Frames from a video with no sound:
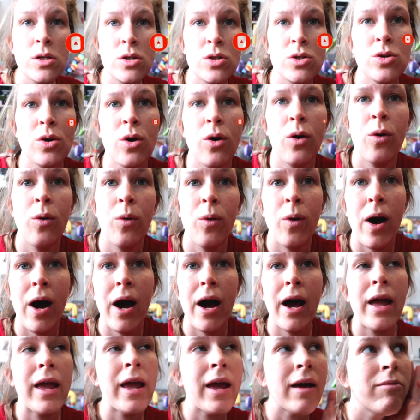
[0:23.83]
So
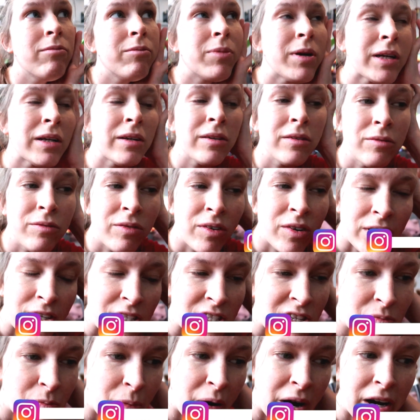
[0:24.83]
I have been very
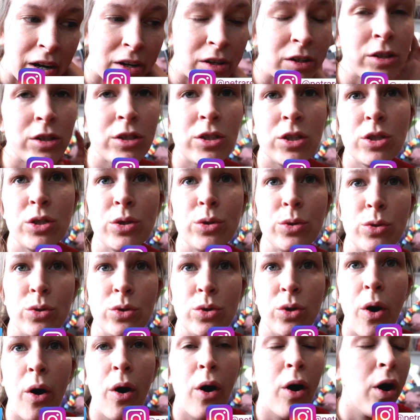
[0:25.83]
inspired to
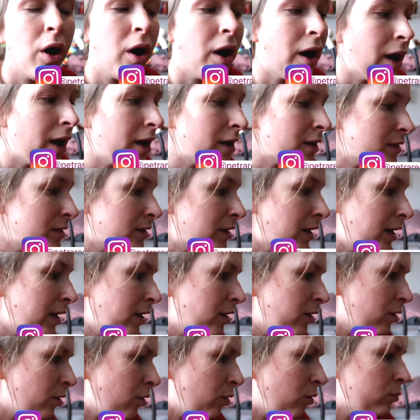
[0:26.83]
draw, and I
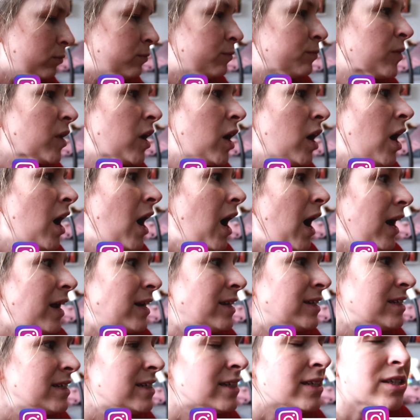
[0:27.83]
don't know,
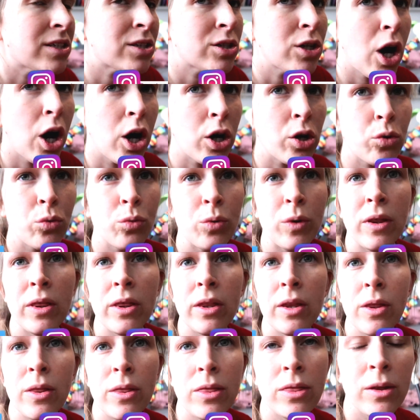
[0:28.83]
it didn't start
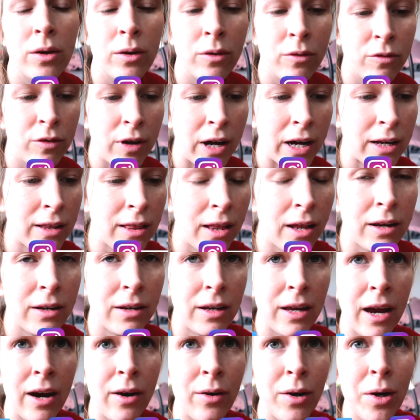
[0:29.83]
with the fact
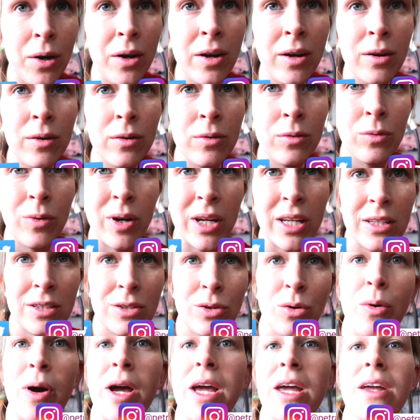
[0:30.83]
that Gary went
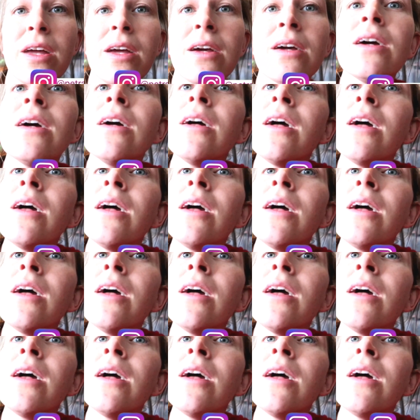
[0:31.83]
away.